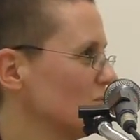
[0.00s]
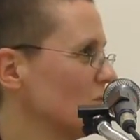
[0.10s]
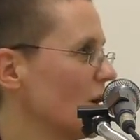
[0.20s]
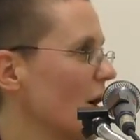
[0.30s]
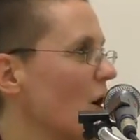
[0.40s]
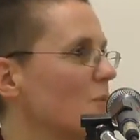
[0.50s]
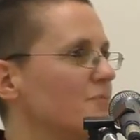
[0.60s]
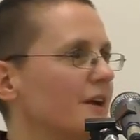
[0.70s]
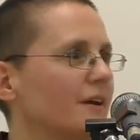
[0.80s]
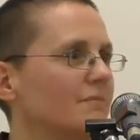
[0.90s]
Or I hope
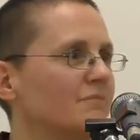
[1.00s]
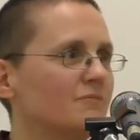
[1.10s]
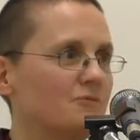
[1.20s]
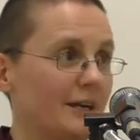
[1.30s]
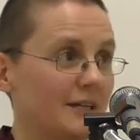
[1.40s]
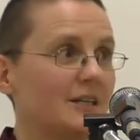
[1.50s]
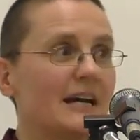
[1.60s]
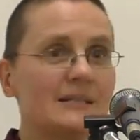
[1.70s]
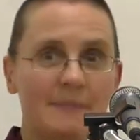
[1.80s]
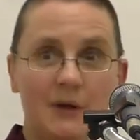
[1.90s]
they
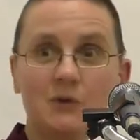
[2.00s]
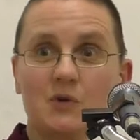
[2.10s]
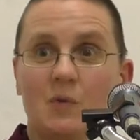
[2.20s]
recognize my good